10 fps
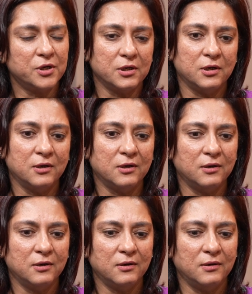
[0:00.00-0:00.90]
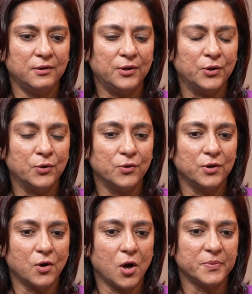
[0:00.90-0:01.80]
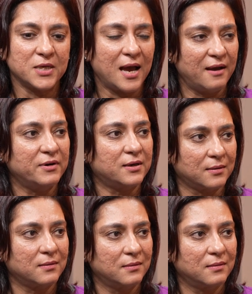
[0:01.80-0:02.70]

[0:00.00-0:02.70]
the cops have it